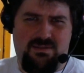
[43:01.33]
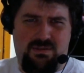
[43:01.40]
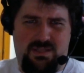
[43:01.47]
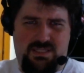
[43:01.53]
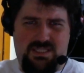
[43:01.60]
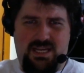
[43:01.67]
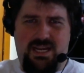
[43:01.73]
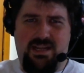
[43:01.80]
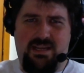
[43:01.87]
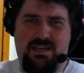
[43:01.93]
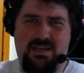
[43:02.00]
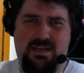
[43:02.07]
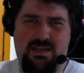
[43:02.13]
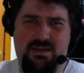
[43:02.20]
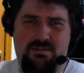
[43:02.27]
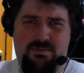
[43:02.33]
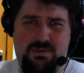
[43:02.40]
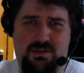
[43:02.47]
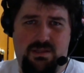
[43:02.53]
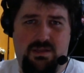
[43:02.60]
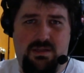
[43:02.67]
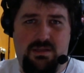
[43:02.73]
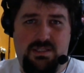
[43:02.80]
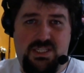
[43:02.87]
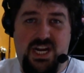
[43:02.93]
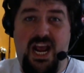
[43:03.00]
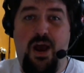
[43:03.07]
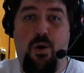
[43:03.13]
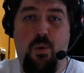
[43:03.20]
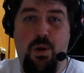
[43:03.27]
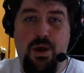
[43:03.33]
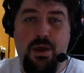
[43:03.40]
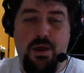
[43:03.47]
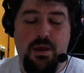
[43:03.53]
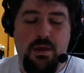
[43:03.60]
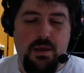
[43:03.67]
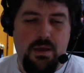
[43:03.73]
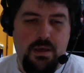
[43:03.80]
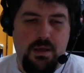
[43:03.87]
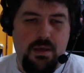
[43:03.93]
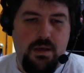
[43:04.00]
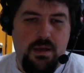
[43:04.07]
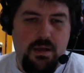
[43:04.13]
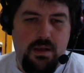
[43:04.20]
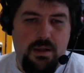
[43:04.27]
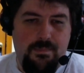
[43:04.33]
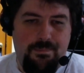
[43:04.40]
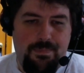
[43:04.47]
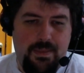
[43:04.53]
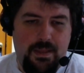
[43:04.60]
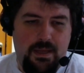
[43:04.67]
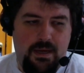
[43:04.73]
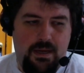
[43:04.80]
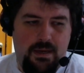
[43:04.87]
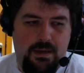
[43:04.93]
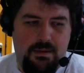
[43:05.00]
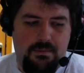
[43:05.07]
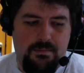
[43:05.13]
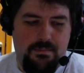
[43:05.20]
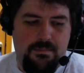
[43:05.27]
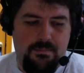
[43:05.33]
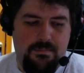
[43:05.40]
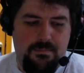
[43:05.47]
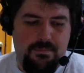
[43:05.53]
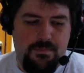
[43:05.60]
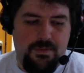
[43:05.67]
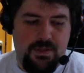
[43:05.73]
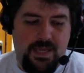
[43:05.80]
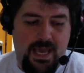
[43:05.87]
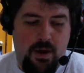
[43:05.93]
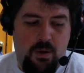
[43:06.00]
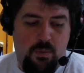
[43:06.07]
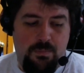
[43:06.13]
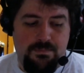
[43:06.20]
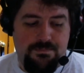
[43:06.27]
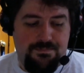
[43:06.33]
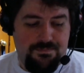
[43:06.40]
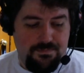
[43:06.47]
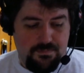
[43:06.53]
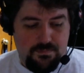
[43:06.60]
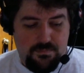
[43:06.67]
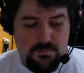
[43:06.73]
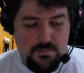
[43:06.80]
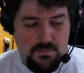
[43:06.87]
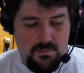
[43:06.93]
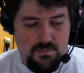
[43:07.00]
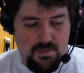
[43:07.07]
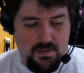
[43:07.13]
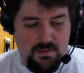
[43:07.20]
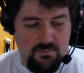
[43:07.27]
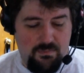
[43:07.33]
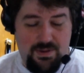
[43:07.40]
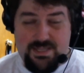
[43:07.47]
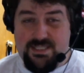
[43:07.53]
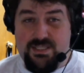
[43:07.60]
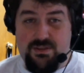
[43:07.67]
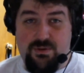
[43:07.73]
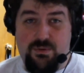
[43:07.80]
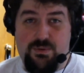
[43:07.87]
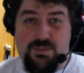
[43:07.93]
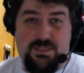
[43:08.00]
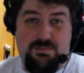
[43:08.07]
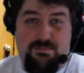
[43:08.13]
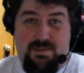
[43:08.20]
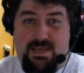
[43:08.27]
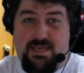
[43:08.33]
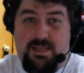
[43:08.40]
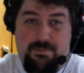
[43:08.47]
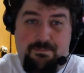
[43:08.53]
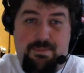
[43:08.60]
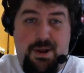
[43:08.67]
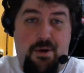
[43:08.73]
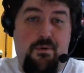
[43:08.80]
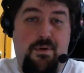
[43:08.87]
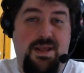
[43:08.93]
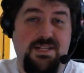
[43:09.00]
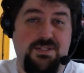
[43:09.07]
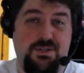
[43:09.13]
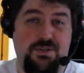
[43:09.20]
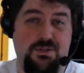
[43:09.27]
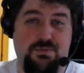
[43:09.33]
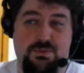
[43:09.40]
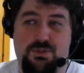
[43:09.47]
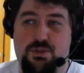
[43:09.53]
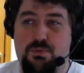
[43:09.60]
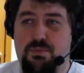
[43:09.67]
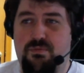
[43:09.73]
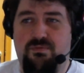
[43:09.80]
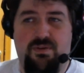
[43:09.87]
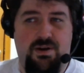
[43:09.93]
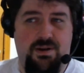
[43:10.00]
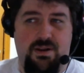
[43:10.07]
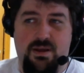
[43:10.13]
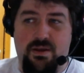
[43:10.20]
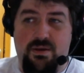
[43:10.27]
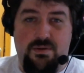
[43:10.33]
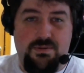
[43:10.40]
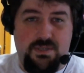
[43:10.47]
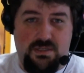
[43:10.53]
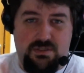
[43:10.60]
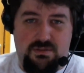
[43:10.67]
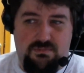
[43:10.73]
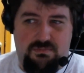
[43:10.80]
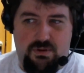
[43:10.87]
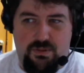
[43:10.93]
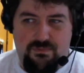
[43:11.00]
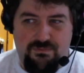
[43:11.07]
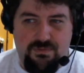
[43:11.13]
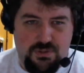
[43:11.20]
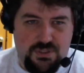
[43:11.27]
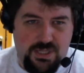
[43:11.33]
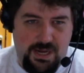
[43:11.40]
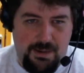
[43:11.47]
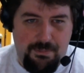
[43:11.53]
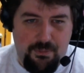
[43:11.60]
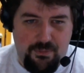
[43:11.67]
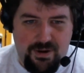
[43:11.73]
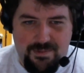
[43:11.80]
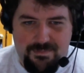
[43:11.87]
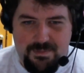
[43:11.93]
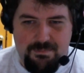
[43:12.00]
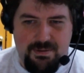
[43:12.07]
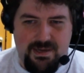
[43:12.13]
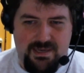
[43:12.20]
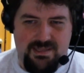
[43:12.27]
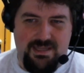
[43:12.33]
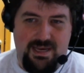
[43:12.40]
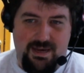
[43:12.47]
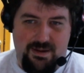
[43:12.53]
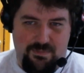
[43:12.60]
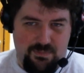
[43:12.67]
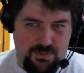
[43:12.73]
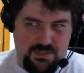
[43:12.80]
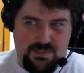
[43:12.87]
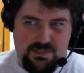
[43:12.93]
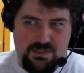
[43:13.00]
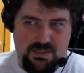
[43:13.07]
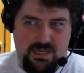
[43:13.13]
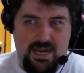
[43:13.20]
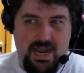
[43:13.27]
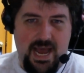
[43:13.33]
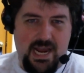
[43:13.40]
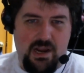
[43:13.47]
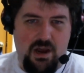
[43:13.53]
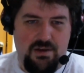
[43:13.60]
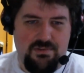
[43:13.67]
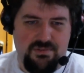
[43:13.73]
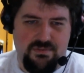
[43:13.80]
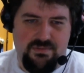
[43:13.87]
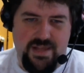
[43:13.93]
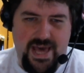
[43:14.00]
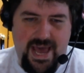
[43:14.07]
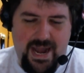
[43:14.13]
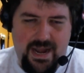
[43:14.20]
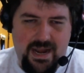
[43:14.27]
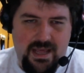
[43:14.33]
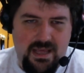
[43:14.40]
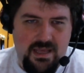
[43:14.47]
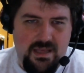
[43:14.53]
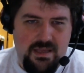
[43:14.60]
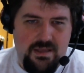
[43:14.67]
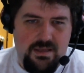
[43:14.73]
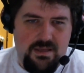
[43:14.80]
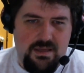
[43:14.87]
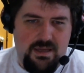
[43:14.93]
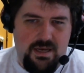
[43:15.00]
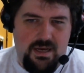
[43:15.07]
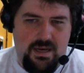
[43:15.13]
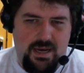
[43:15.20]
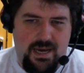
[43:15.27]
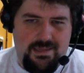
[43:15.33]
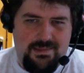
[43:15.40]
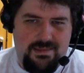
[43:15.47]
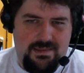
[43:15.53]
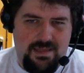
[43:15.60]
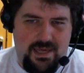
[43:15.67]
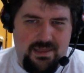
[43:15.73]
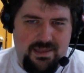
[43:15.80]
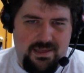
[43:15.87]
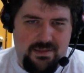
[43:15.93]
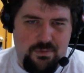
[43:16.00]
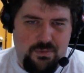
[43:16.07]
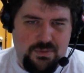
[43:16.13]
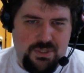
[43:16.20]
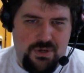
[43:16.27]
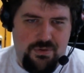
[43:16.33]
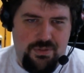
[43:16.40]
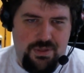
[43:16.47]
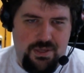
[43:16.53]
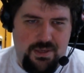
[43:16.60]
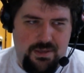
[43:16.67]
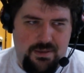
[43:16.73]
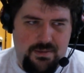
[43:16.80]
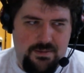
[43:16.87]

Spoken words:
the Sonic with the Chow, the cow. Raising those and making them better racers was super fun. It was actually the first thing I programmed in Python was a knockoff of that. I think those are the